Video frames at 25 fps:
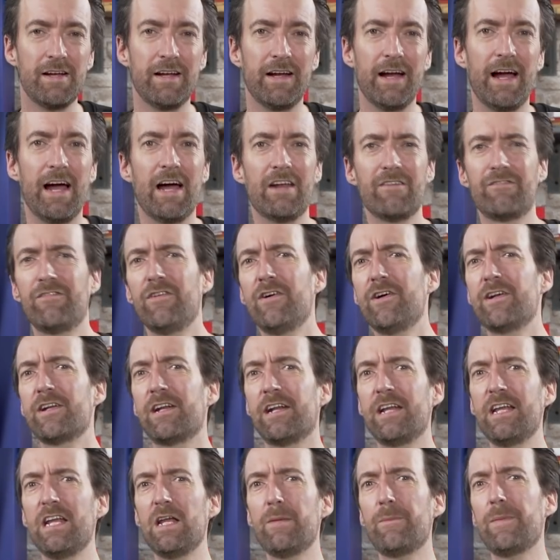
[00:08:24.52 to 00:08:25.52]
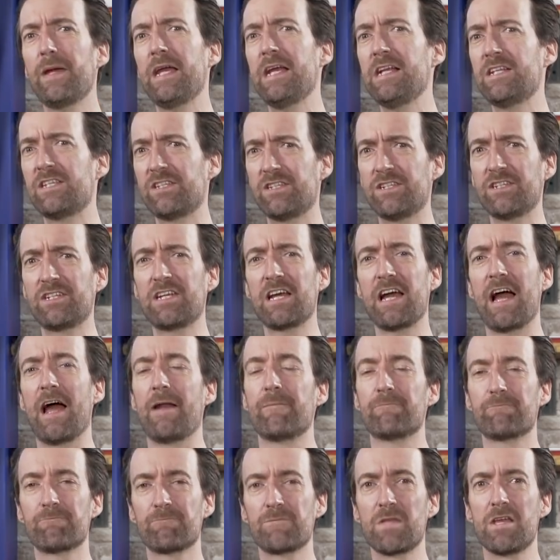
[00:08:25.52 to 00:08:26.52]
And finally, Peter
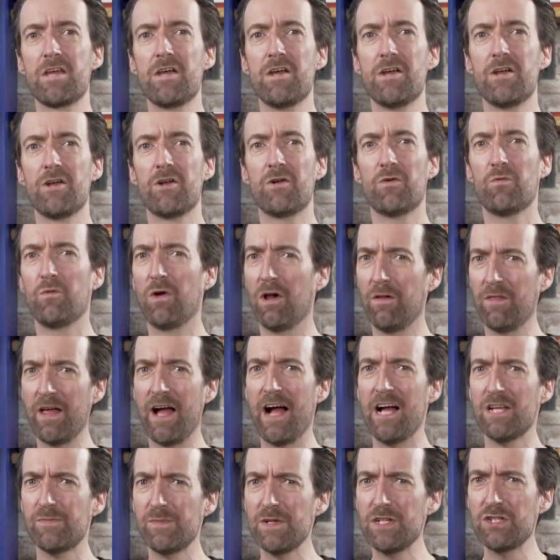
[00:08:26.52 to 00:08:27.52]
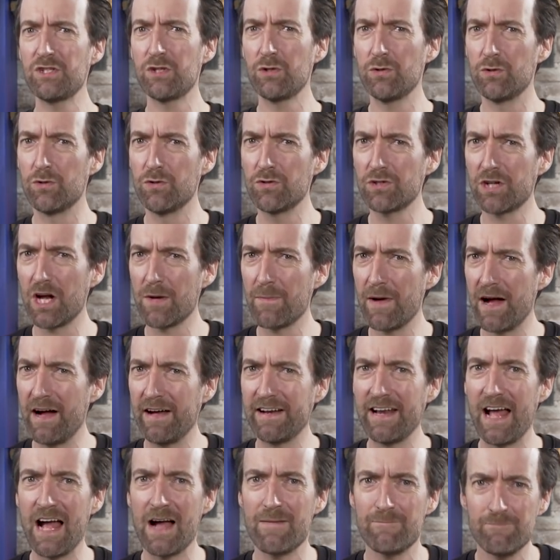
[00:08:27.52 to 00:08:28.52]
Sagan. Well, there has been talk about
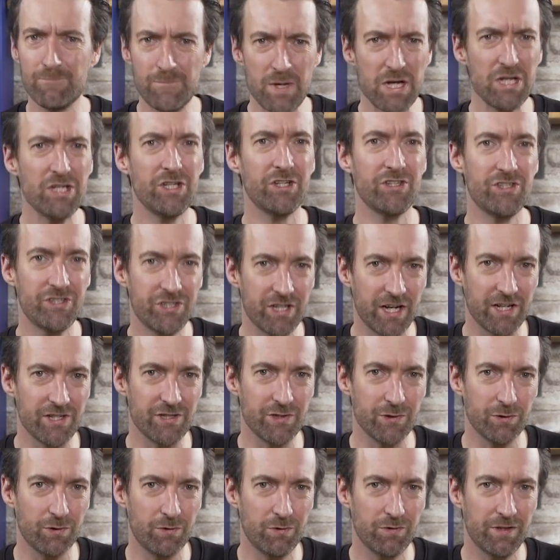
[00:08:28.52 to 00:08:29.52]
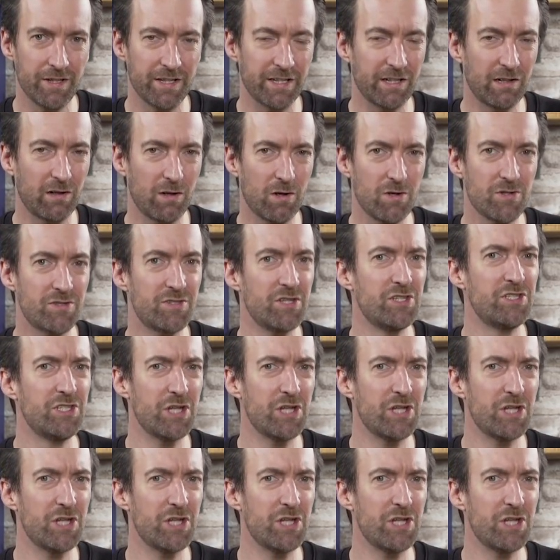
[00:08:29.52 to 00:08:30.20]
an ambitious schedule that includes the